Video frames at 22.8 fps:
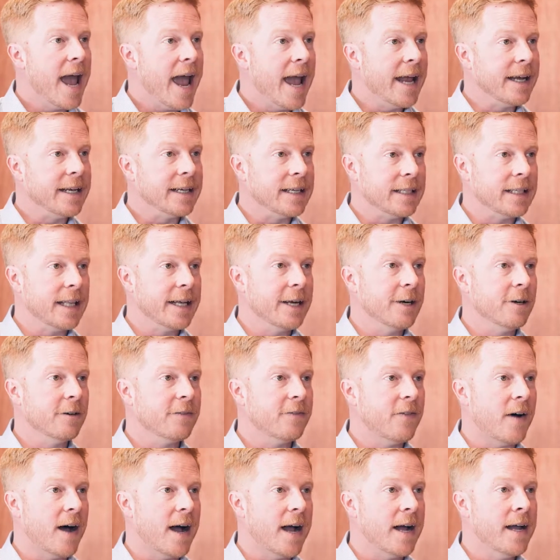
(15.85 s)
and
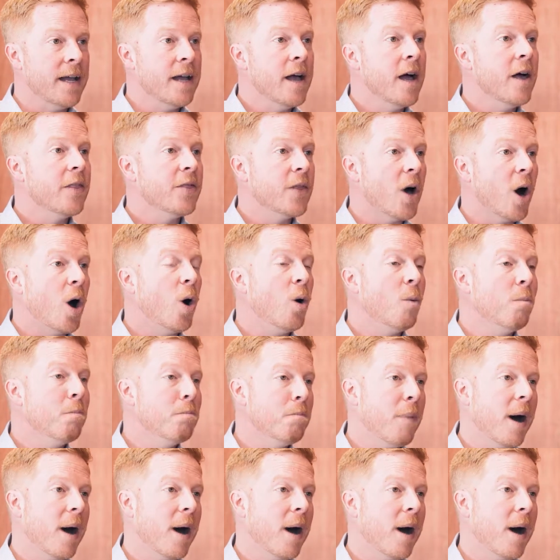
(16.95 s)
clarify the home